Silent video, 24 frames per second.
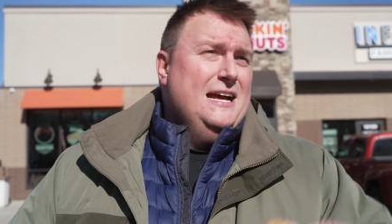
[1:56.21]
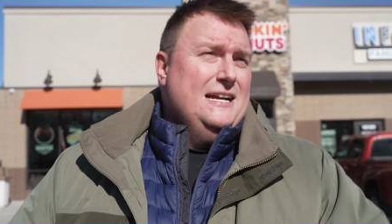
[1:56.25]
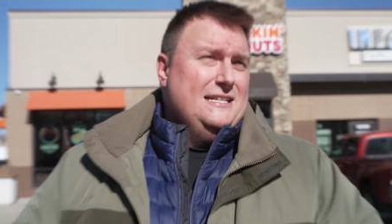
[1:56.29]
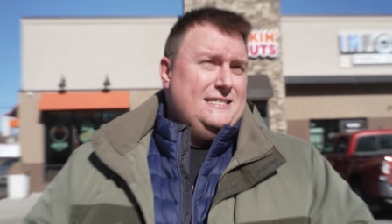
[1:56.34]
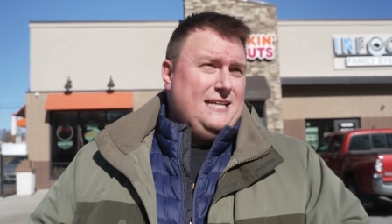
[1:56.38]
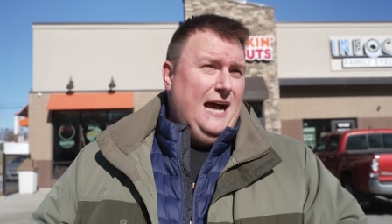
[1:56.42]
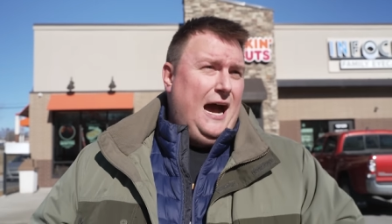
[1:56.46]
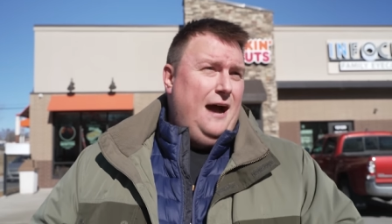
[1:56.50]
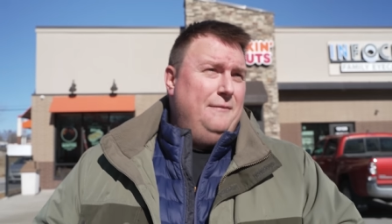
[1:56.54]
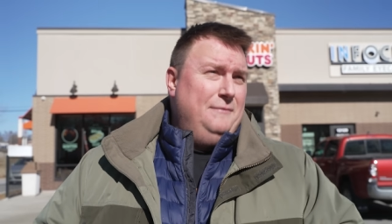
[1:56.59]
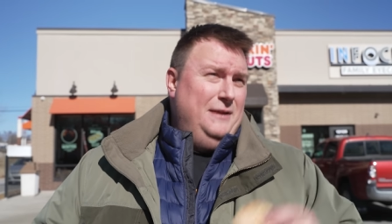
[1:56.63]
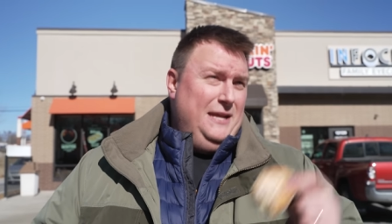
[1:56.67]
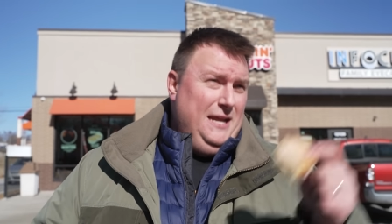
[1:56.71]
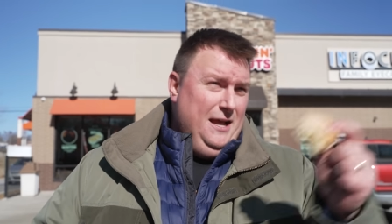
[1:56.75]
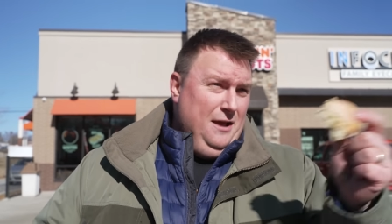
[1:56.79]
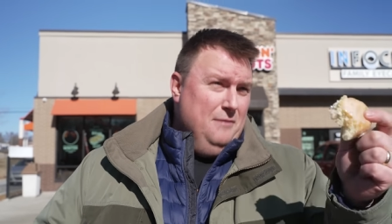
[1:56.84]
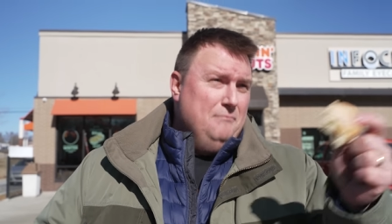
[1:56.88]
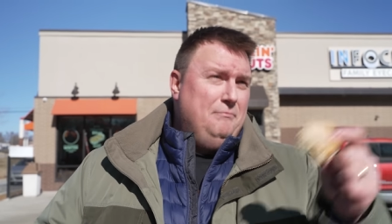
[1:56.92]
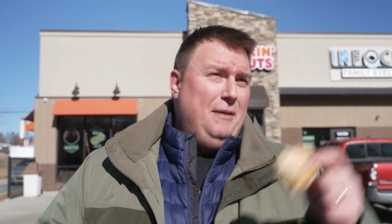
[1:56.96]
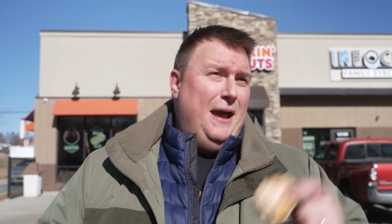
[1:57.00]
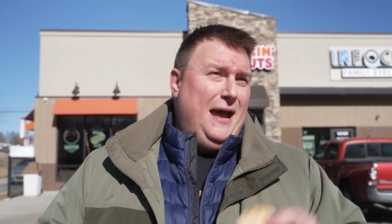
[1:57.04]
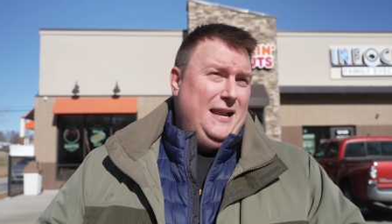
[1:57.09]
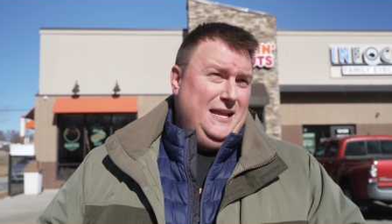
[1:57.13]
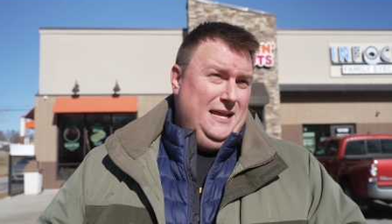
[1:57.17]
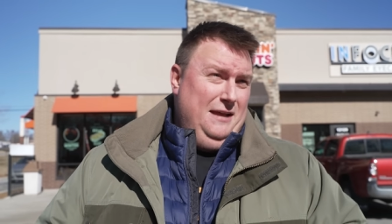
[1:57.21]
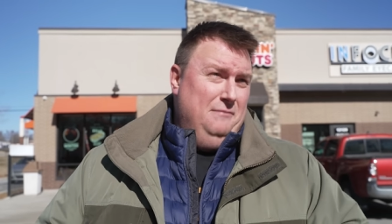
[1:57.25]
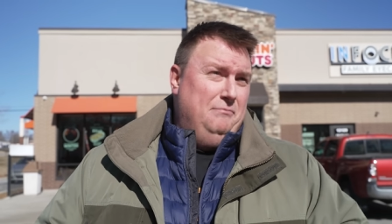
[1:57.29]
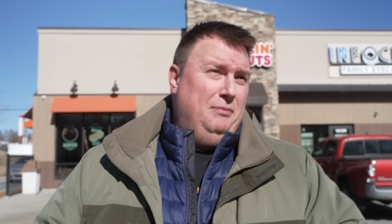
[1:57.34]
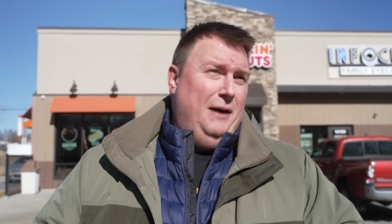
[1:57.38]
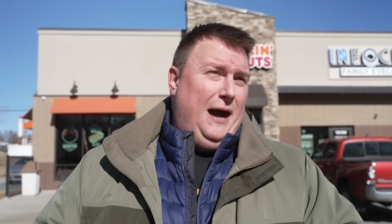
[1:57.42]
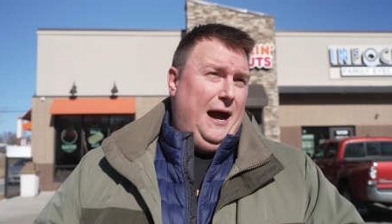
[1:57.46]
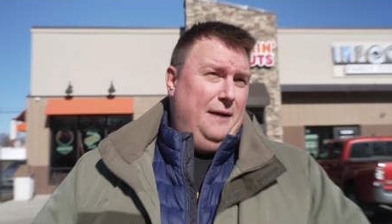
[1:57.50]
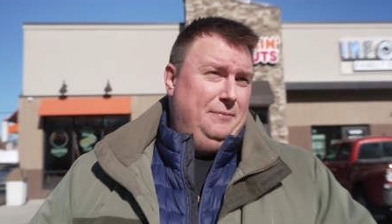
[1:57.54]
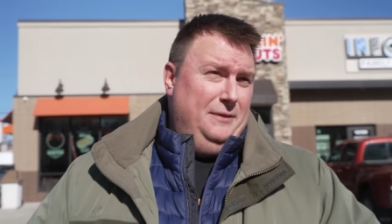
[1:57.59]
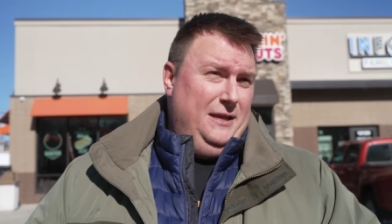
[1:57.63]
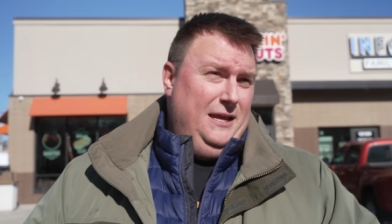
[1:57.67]
Tommy, Betty, and
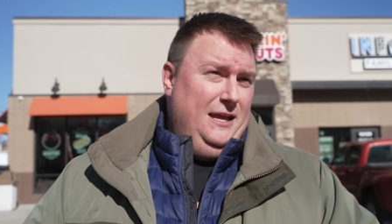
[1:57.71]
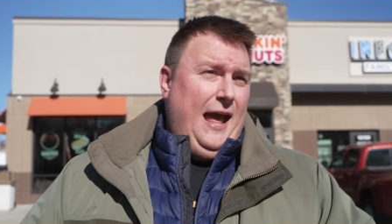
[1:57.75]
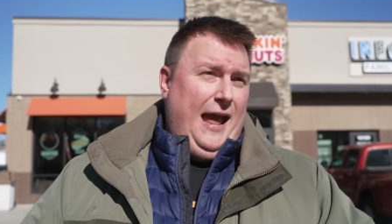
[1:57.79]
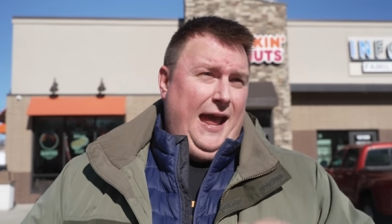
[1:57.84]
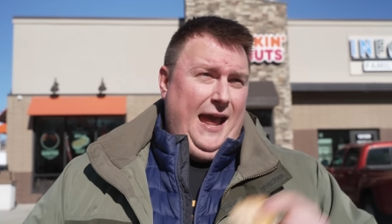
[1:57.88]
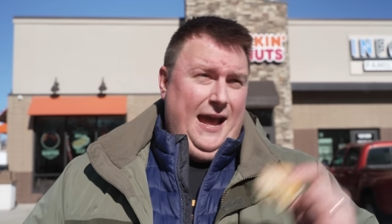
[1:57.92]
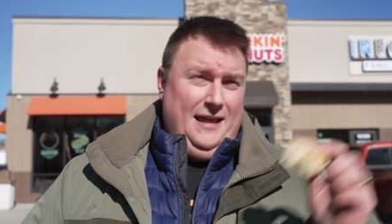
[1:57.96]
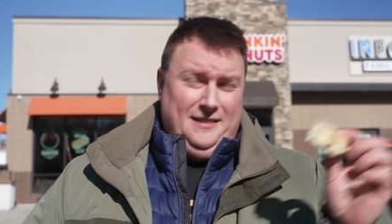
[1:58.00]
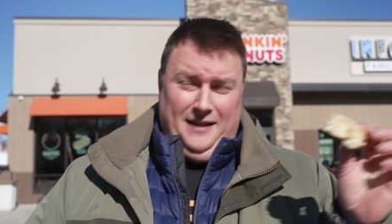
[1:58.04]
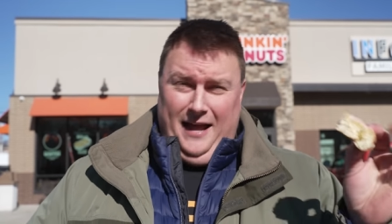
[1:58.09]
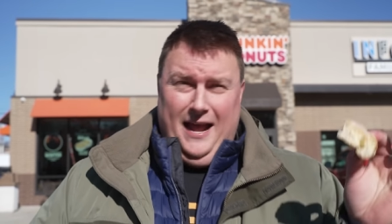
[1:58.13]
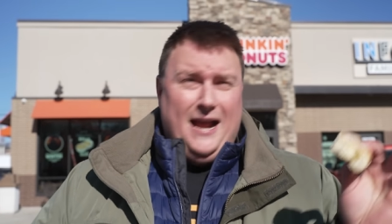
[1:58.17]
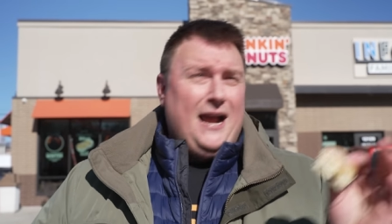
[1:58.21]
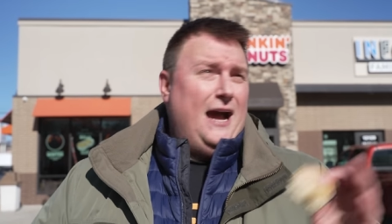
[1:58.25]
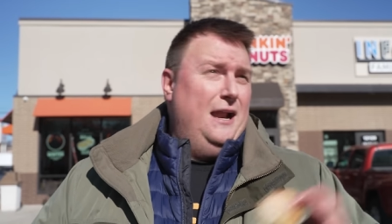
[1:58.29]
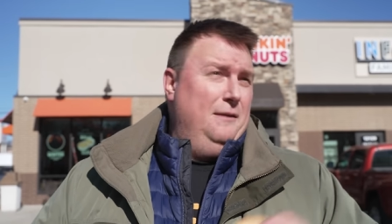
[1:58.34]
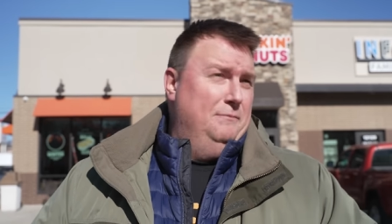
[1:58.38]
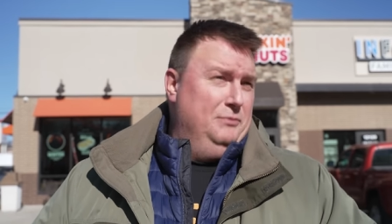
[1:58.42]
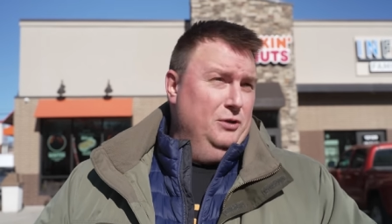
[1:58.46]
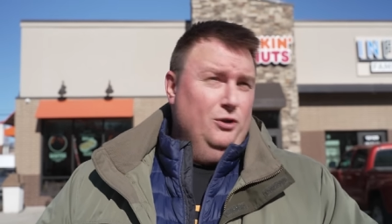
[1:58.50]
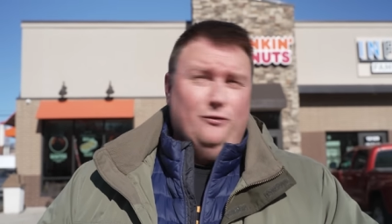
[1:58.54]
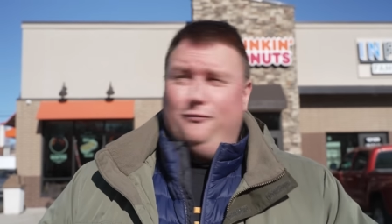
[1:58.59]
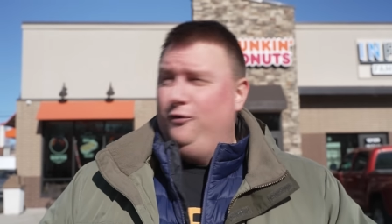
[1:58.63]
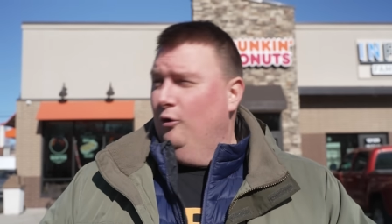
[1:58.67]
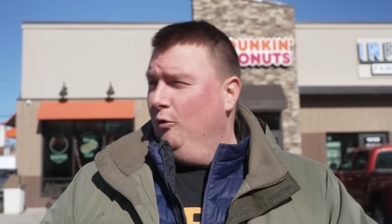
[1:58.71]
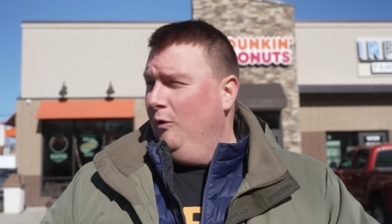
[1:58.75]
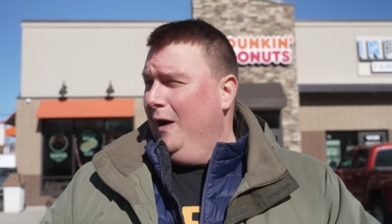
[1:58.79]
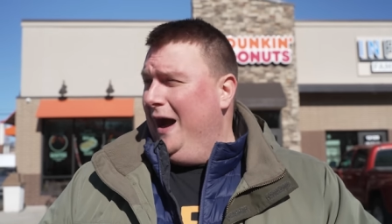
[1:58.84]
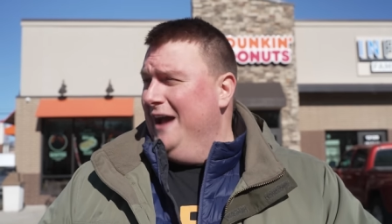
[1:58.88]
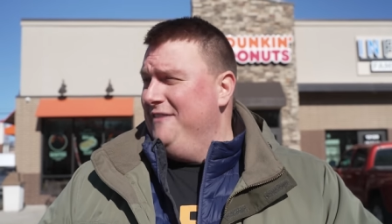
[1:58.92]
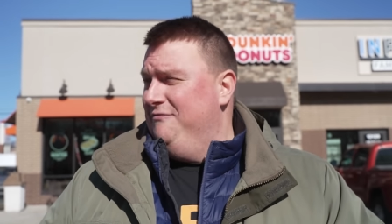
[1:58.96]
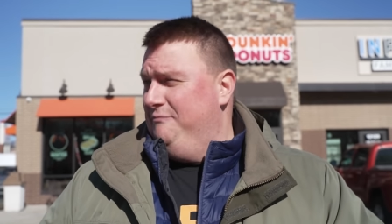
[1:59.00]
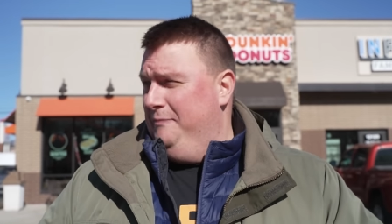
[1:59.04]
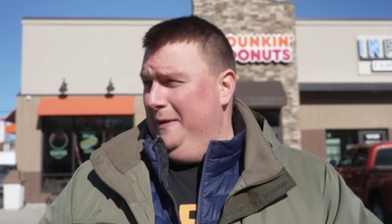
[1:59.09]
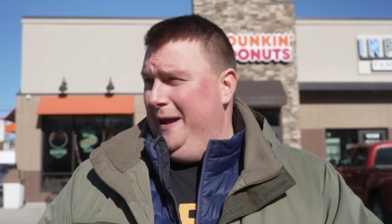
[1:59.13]
Bobby. And I got a beautiful wife,